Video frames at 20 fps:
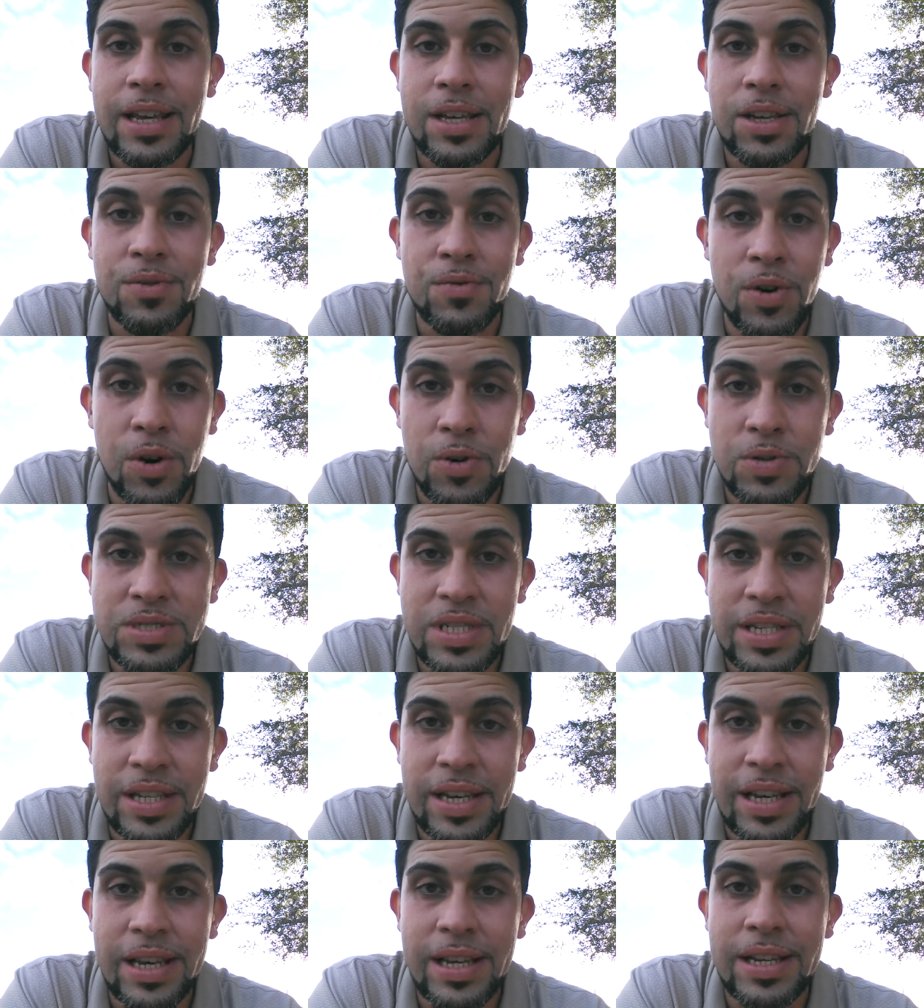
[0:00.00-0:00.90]
he rose
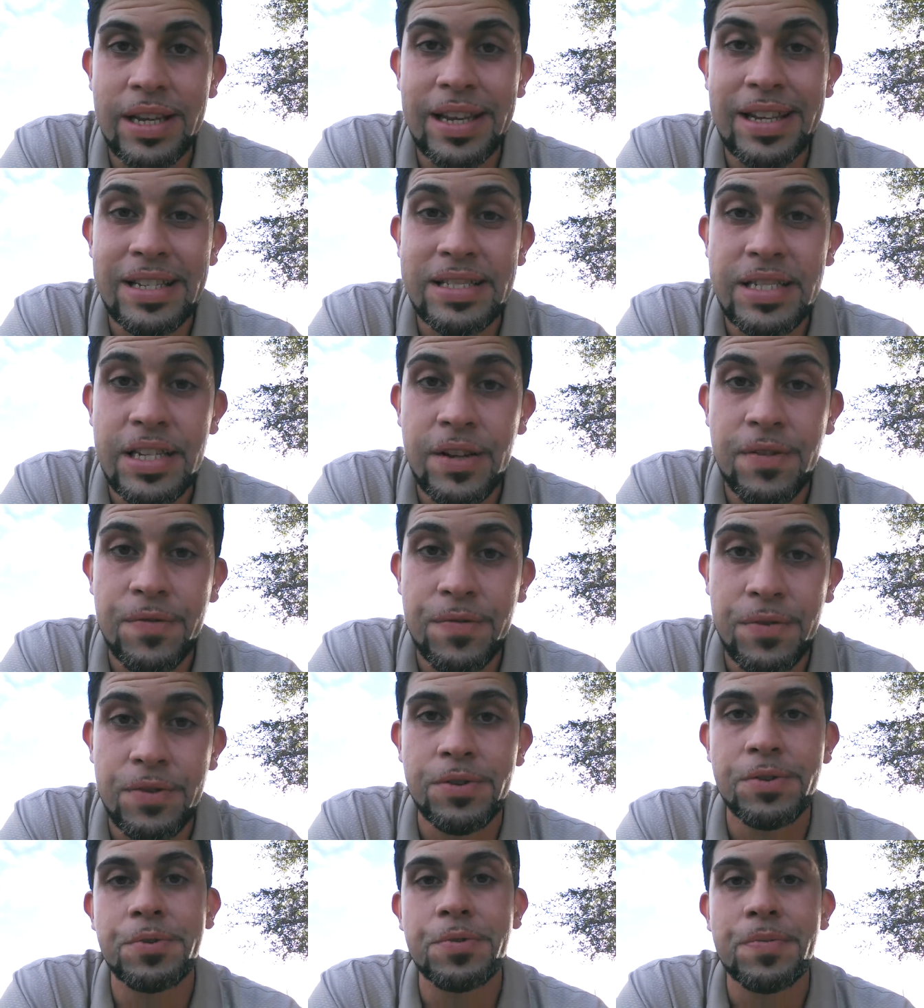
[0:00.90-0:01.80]
again, and he did it
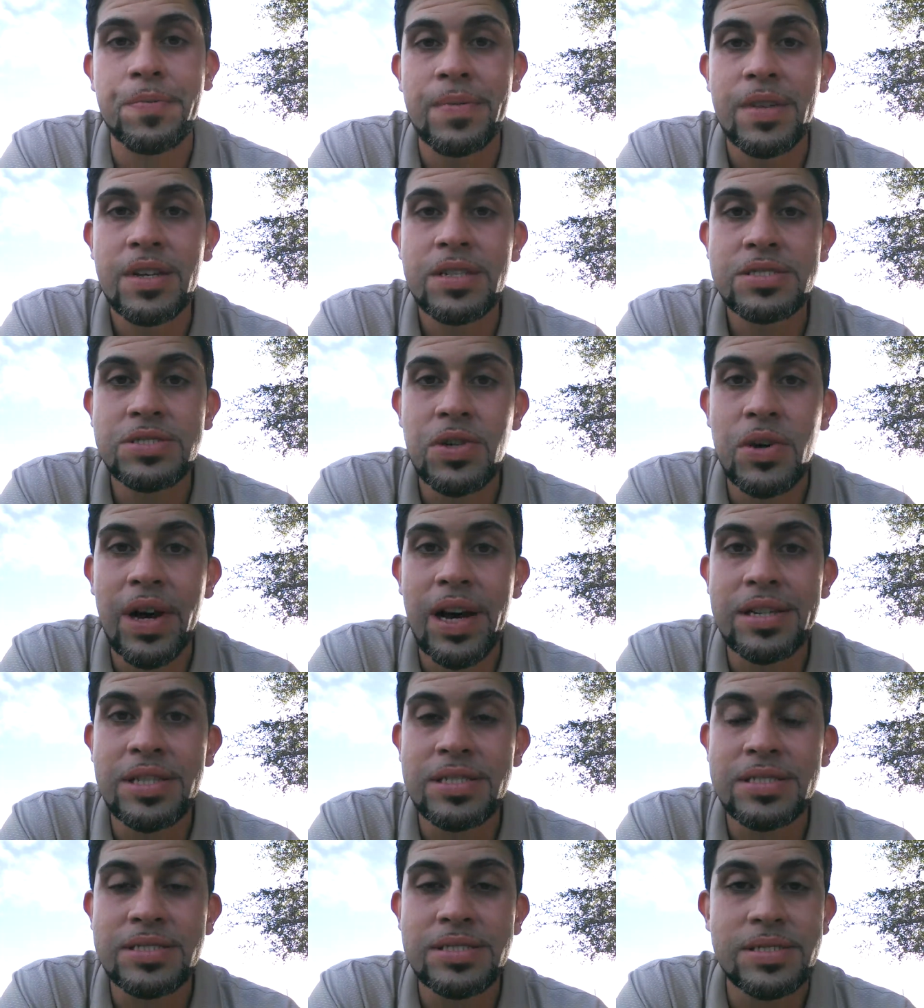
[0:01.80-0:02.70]
for you. So
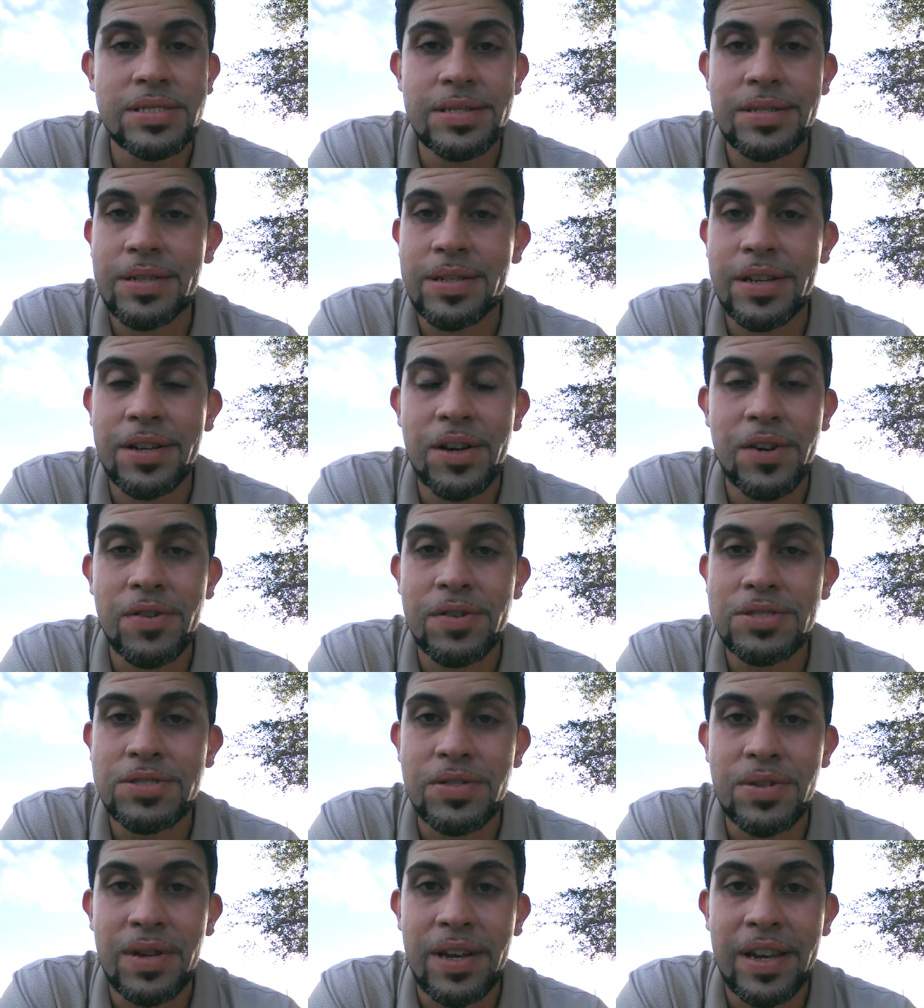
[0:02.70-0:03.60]
I just uh, encourage you